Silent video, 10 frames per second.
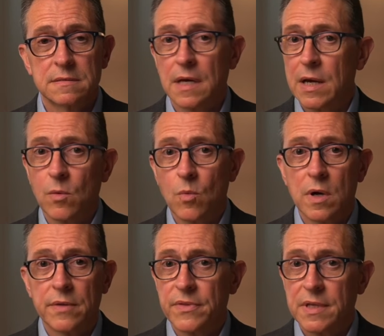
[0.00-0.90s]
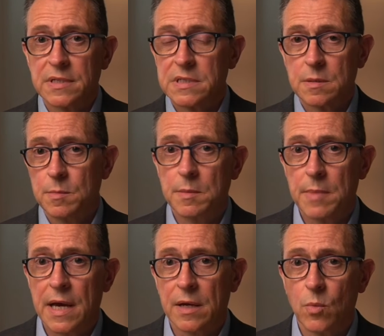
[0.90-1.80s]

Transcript: I want things to be back